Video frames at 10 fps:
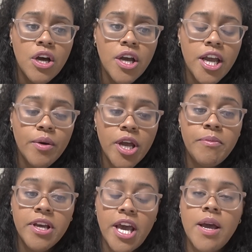it
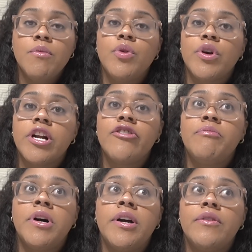became lucrative,
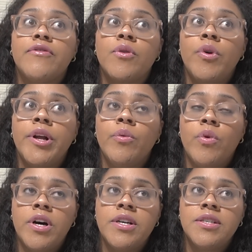but for what it
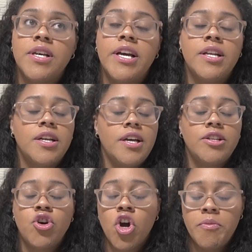was, and
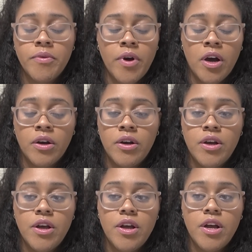don't get me wrong,
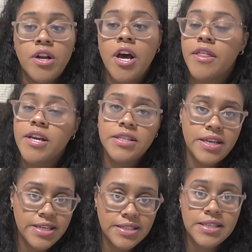nothing
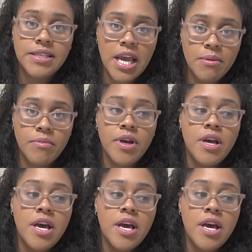stays the same.